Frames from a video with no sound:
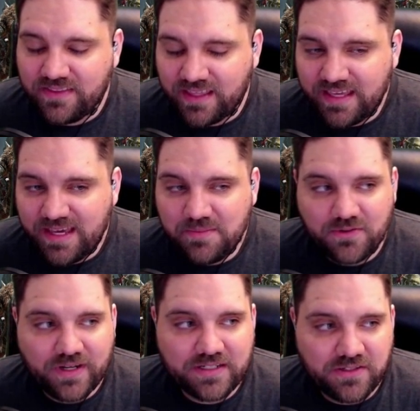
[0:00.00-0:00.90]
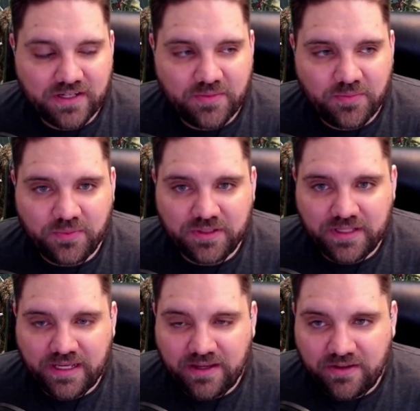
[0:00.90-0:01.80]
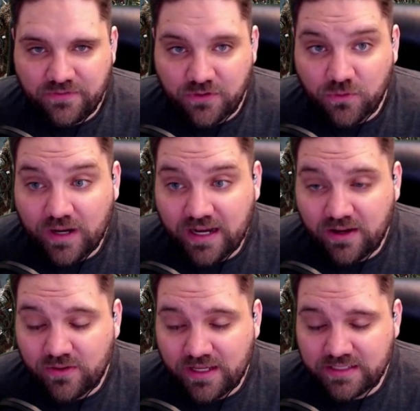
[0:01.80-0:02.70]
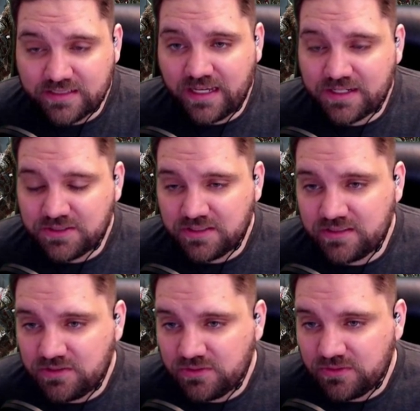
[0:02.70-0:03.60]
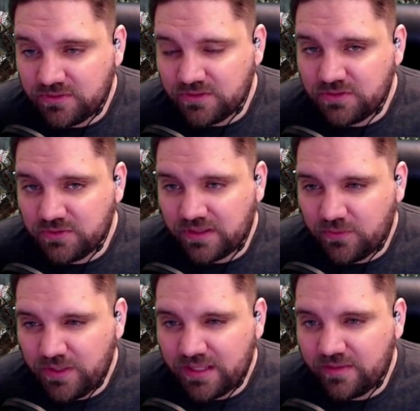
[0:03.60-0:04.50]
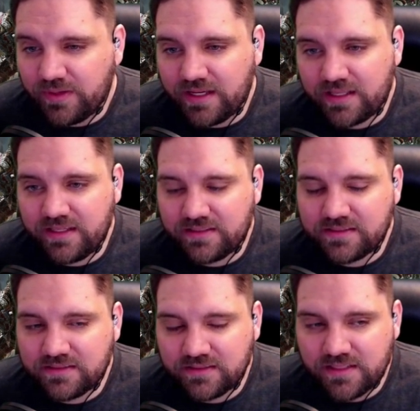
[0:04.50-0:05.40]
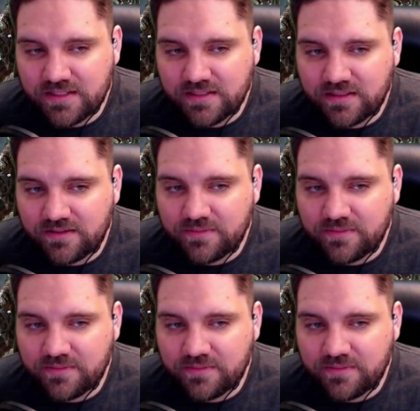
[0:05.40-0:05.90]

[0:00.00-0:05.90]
The game director for WoW has actually they're doing like weekly podcasts, and